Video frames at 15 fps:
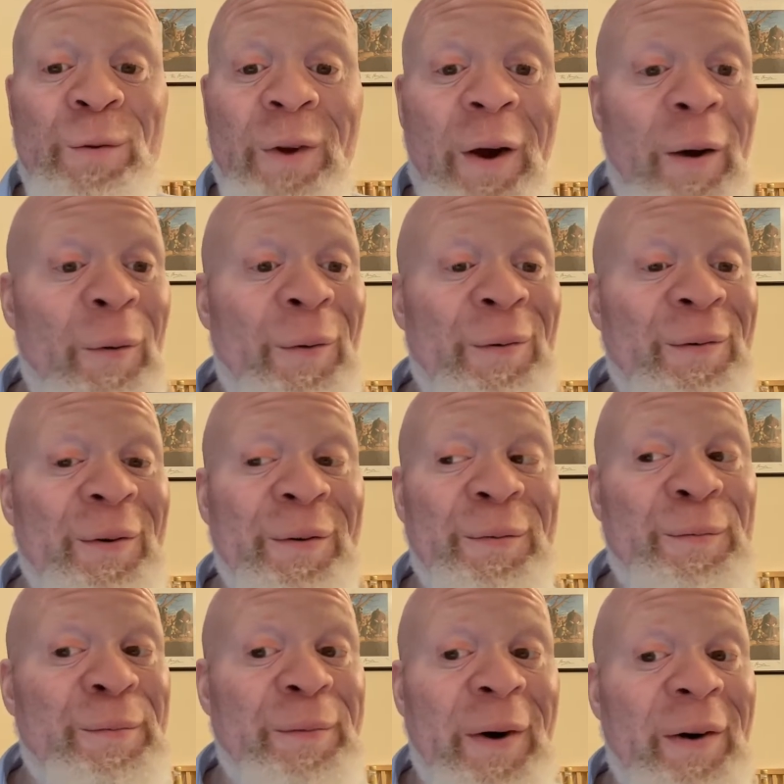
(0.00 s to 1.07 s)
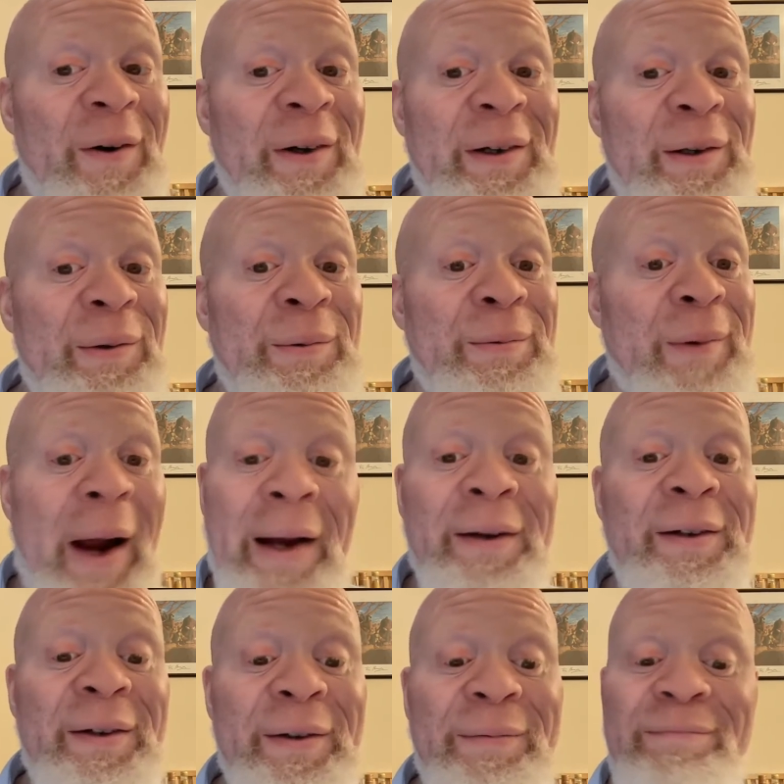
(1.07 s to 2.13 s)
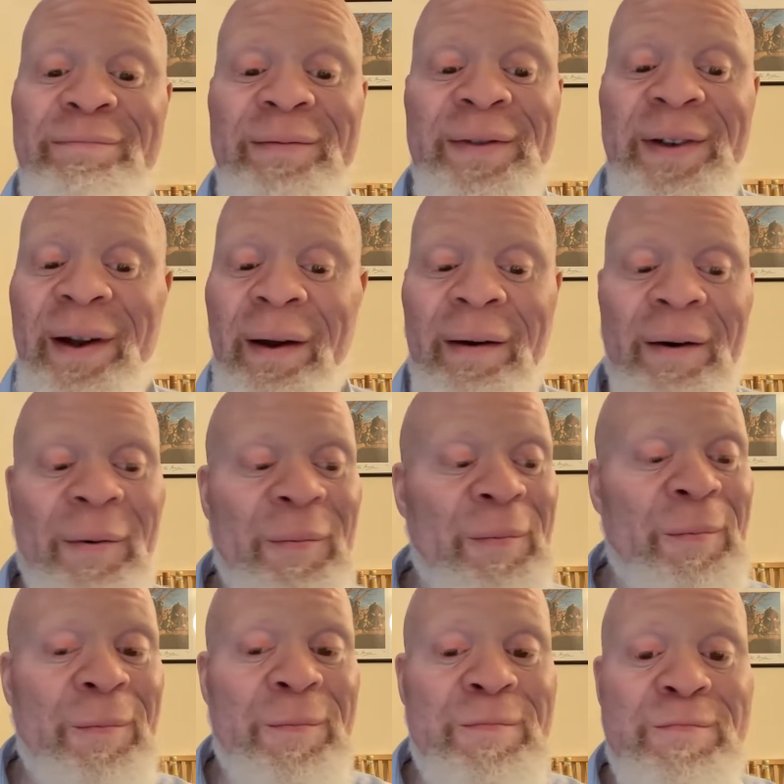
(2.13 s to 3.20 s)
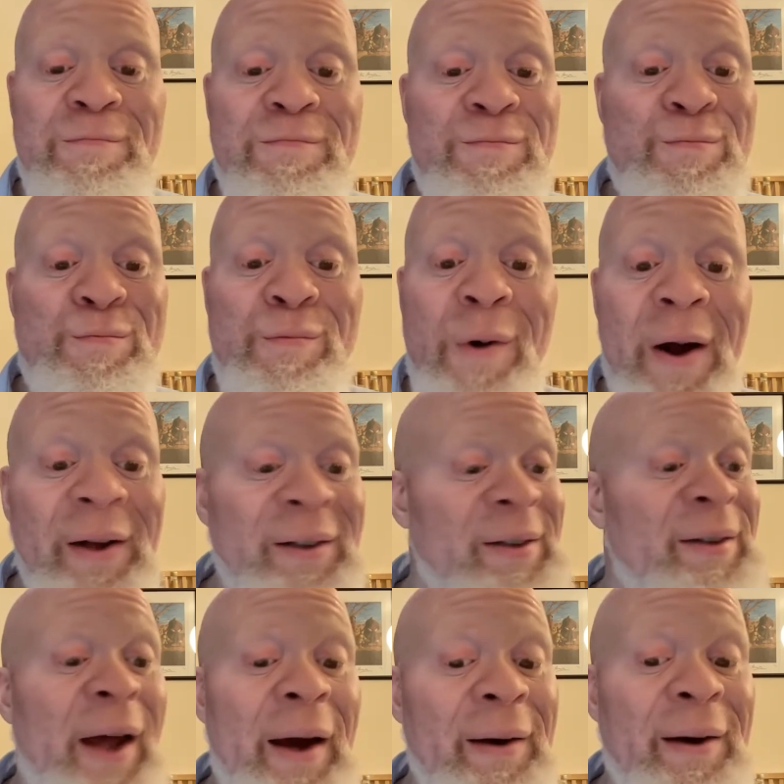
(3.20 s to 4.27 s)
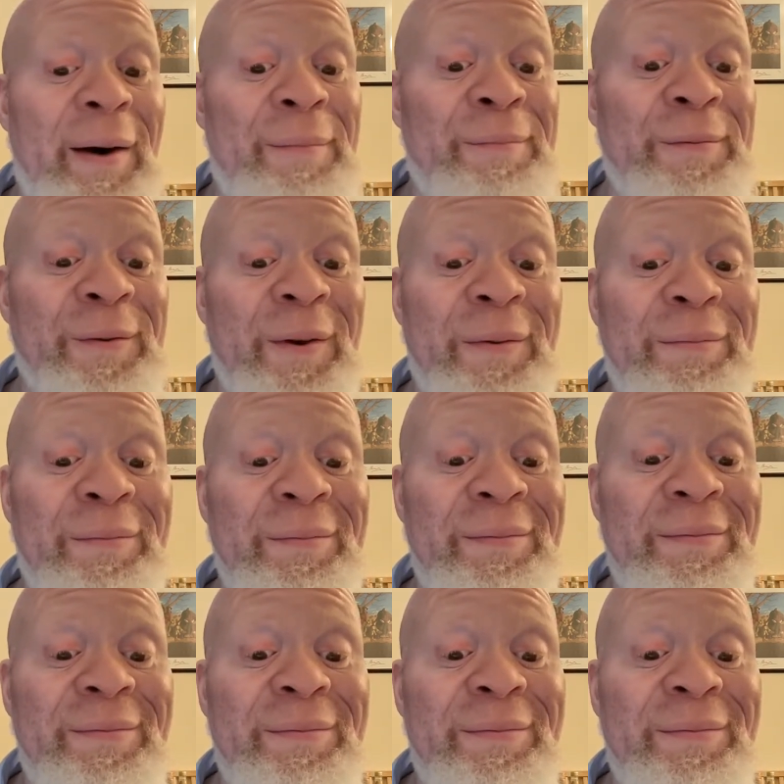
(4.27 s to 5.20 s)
that all, all felt a little random, like, where did that come from?